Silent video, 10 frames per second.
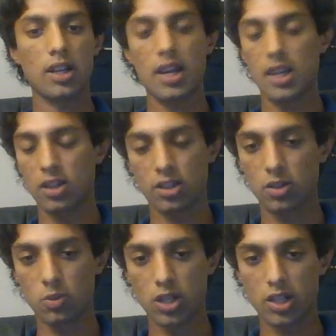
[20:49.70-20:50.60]
any
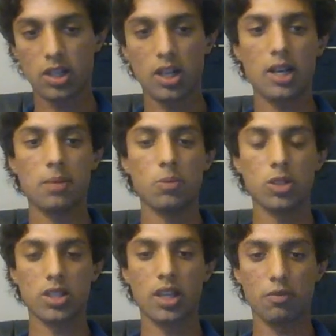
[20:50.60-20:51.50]
other work.
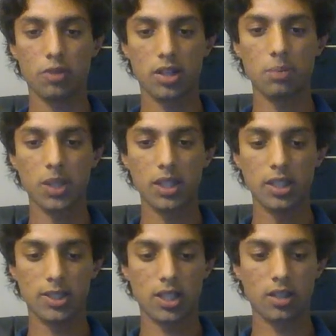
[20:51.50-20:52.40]
Once again, for a complete
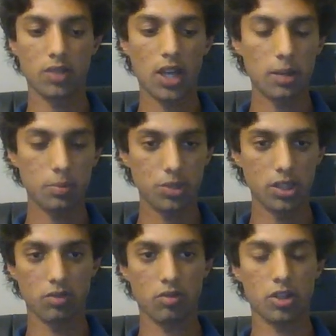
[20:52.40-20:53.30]
listing of that,
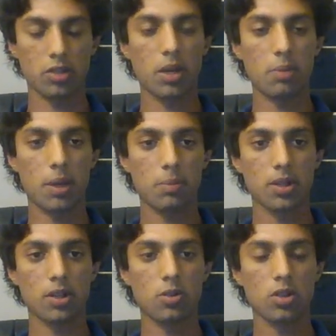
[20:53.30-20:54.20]
please refer to my
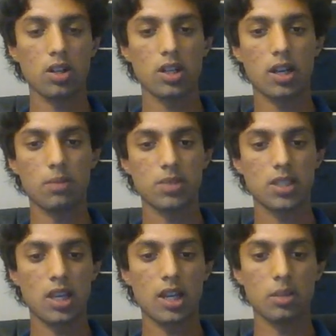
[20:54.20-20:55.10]
paper or come
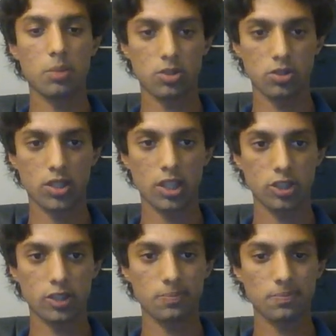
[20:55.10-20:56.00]
see at the poster
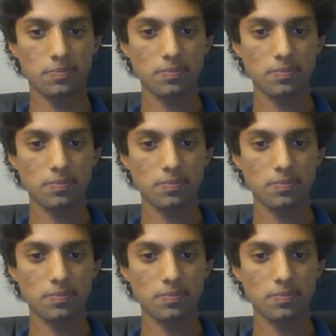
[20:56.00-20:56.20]
session.